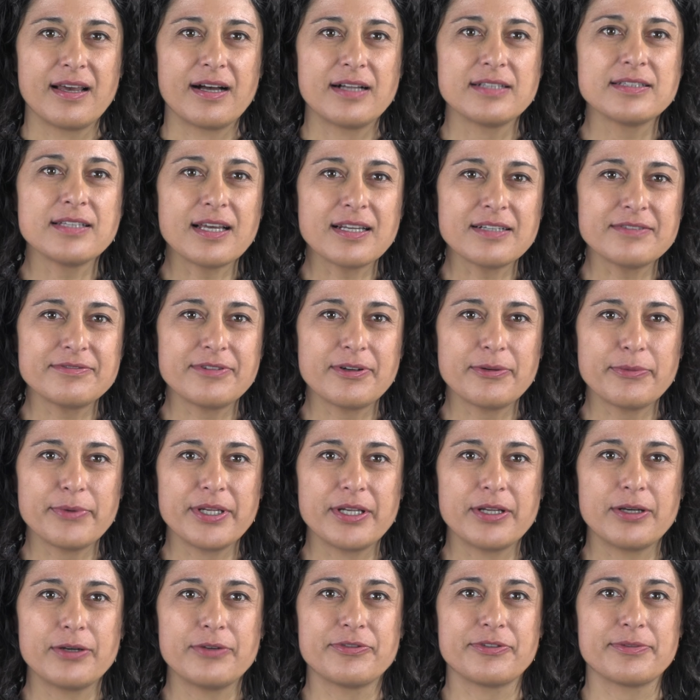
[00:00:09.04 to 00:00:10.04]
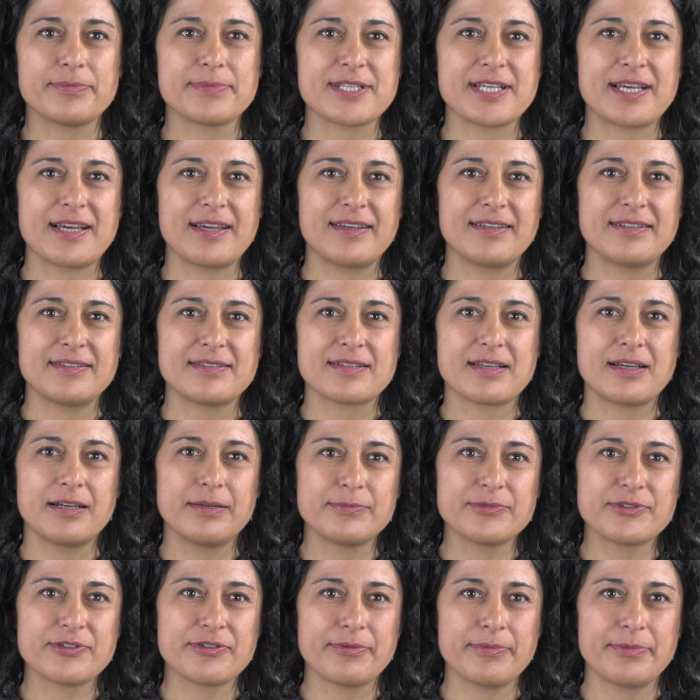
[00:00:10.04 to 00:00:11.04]
A lot of what we know from science
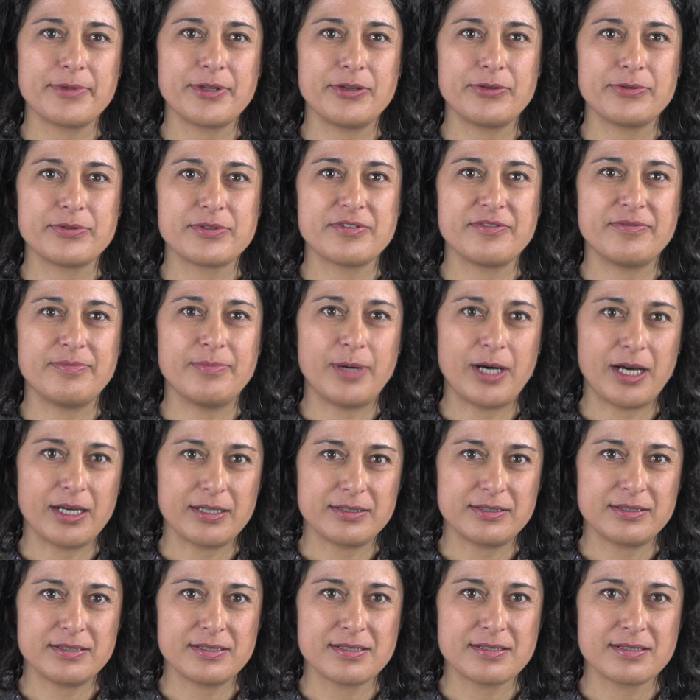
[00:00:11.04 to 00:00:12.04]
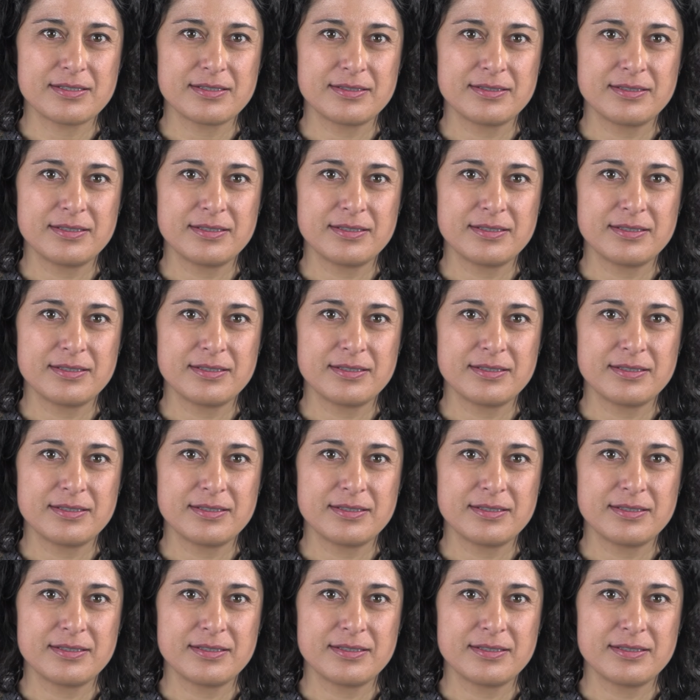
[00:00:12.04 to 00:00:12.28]
comes from the use of models.